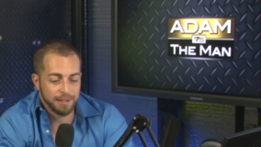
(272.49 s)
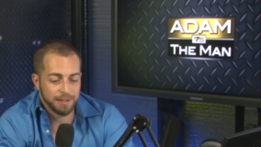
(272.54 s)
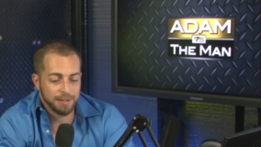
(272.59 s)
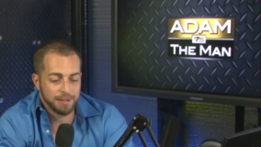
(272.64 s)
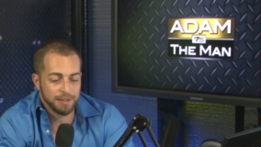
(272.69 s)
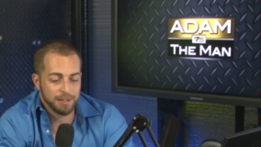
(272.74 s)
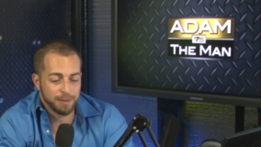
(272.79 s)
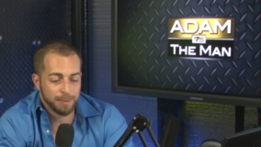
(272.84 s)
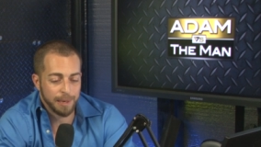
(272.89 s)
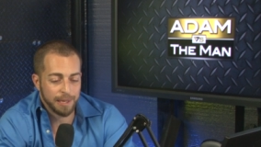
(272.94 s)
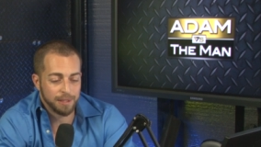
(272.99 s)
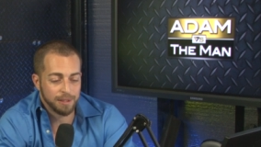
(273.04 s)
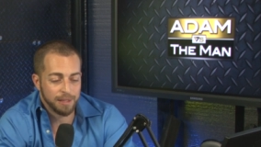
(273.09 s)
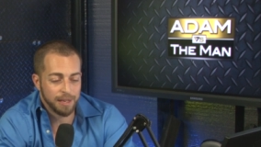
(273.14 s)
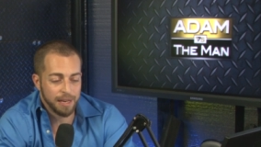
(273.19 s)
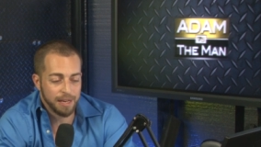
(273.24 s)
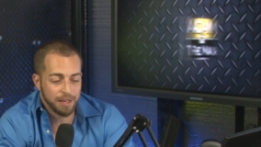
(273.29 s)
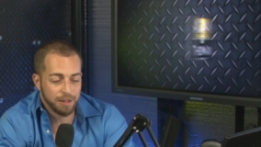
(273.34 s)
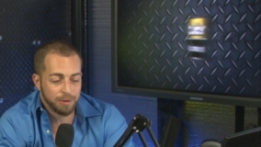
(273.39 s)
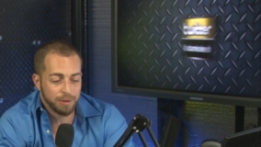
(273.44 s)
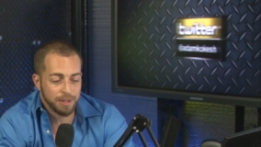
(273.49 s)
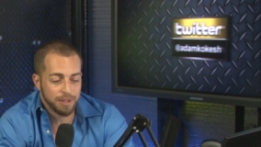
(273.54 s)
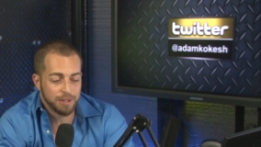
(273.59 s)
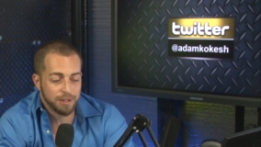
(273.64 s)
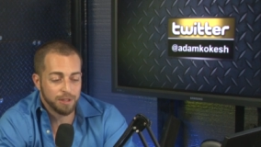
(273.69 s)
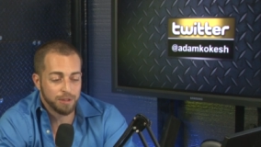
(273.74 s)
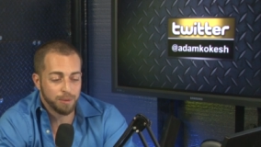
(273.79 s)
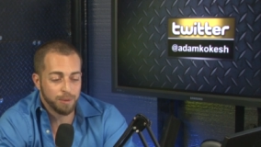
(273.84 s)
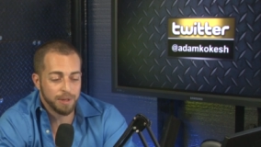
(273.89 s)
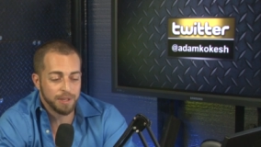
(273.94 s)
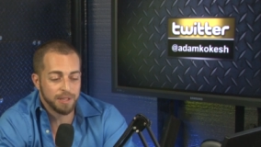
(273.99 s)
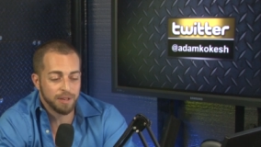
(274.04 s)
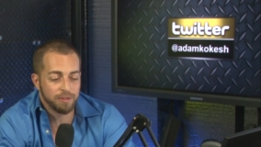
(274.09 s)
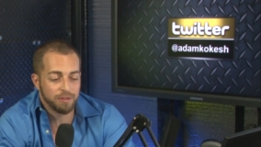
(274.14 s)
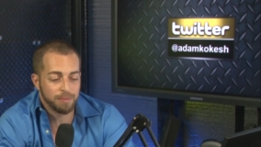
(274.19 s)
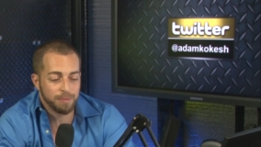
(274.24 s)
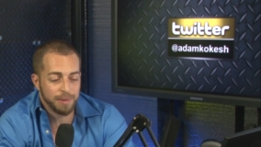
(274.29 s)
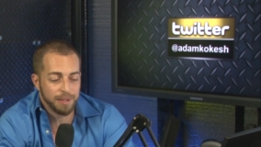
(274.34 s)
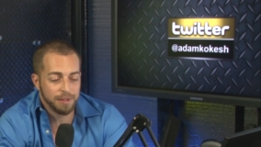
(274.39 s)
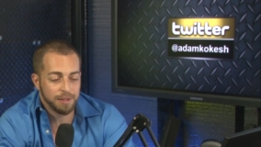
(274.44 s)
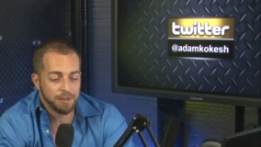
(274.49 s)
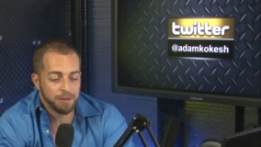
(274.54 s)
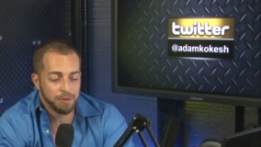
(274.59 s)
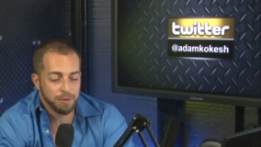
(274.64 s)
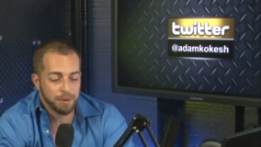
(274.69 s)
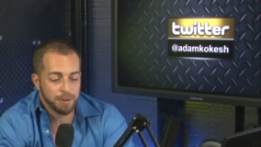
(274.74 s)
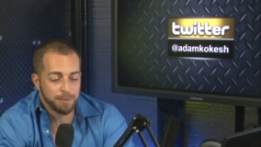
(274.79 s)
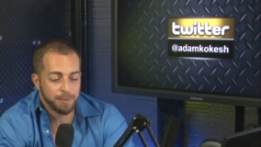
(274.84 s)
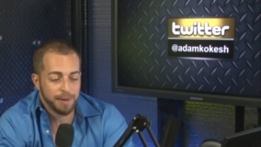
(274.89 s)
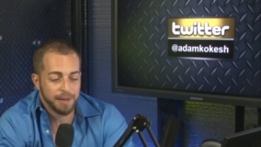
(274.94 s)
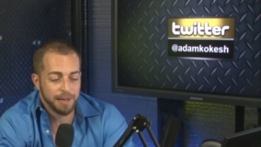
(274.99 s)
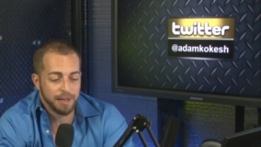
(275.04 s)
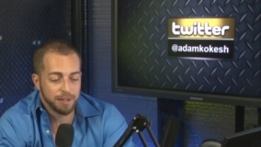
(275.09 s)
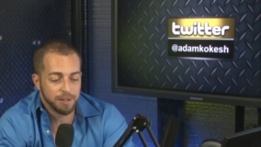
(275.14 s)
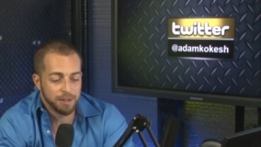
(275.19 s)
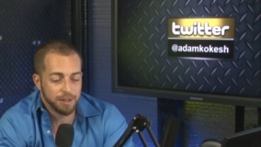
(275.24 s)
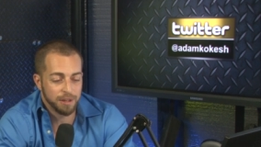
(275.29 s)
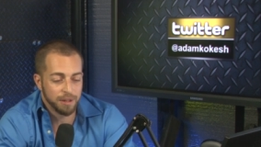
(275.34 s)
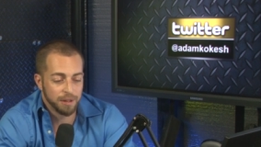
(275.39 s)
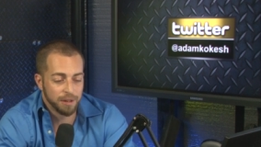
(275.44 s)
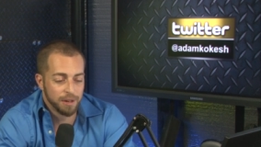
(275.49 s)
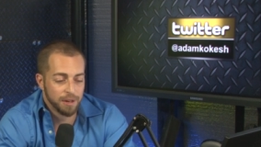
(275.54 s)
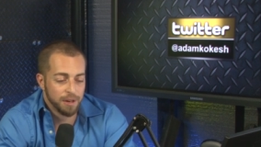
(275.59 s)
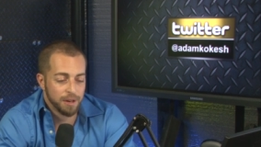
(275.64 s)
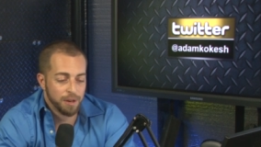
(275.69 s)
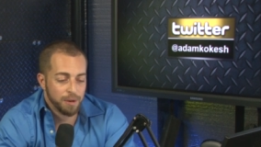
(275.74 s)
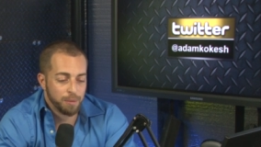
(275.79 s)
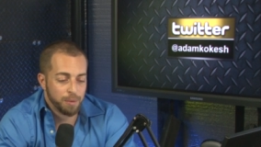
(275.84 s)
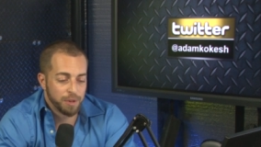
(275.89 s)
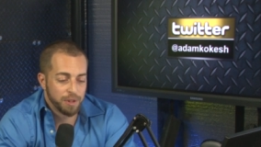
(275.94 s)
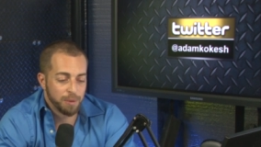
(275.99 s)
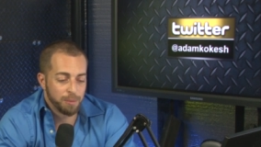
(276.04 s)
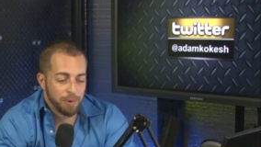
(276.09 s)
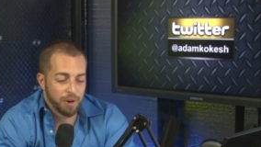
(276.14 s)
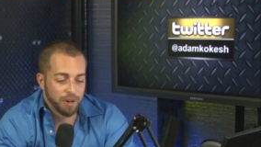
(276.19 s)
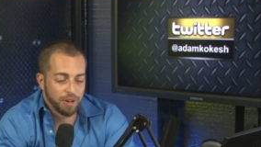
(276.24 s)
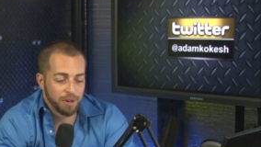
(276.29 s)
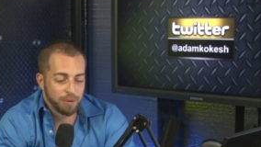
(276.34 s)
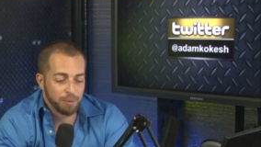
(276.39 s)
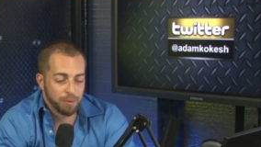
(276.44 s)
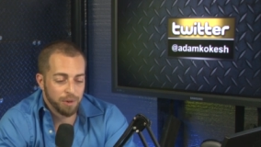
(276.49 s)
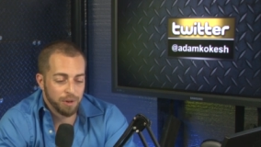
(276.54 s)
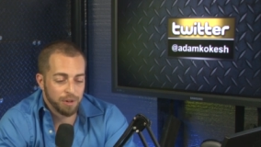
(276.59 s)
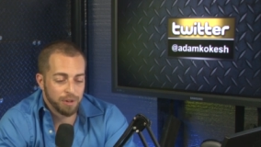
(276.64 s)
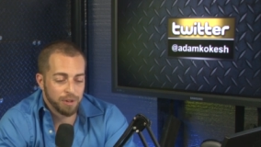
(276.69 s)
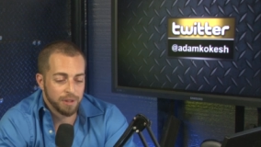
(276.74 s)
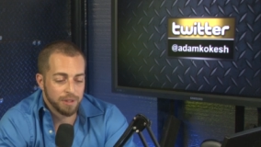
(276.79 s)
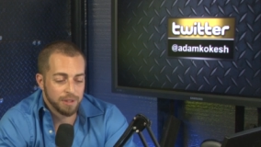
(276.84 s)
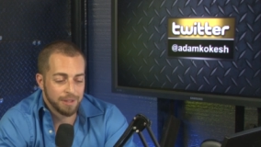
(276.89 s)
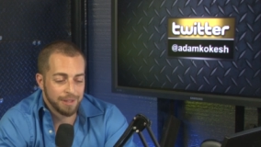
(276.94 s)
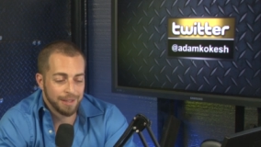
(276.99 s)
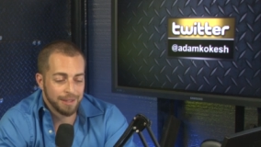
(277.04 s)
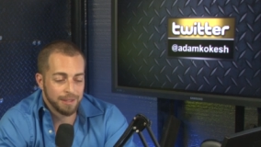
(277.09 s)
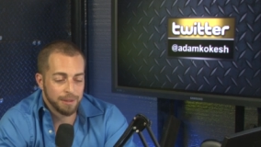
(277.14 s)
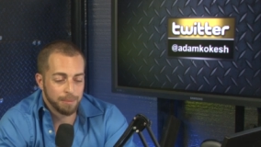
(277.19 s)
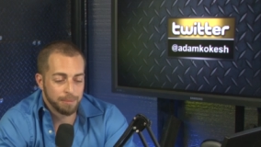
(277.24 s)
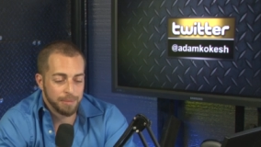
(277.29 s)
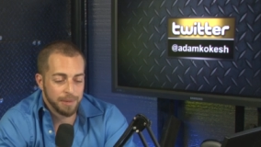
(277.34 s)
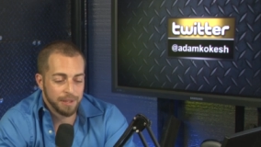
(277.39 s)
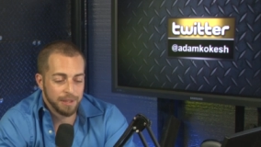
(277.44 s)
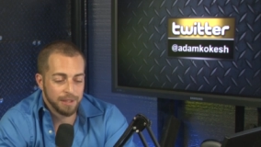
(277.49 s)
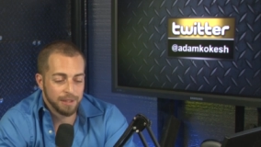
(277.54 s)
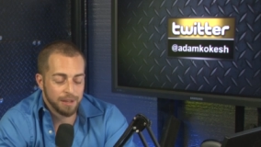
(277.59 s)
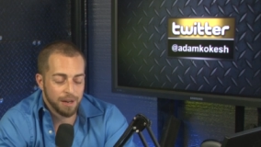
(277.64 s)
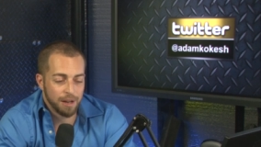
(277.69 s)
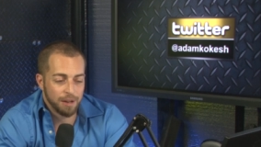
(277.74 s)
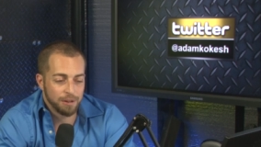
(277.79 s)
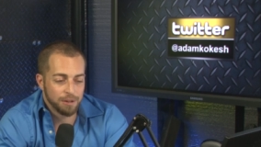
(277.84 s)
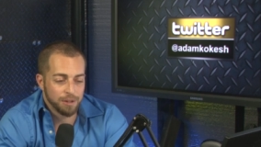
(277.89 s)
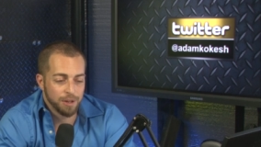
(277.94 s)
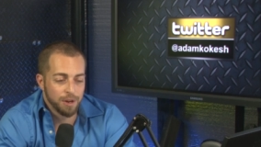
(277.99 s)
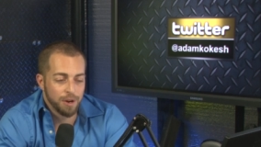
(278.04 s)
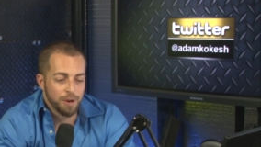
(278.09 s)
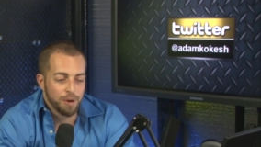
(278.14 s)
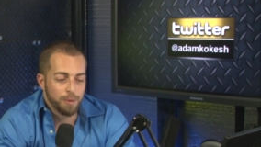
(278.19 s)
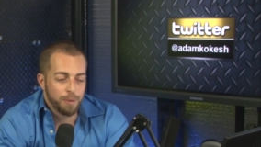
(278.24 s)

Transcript: This is expected to increase to 27 billion units by next year with the market worth six billion dollars.